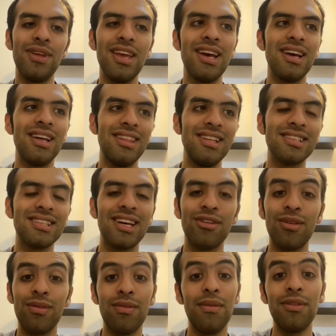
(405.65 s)
Yeah, this can
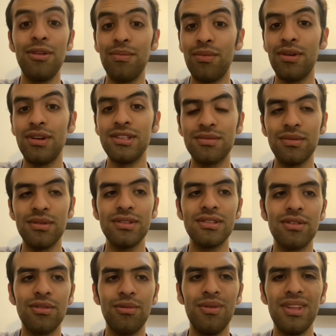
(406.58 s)
revive the opponent's
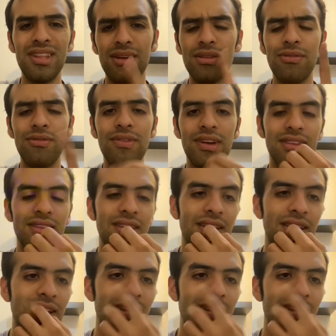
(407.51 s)
monster without effect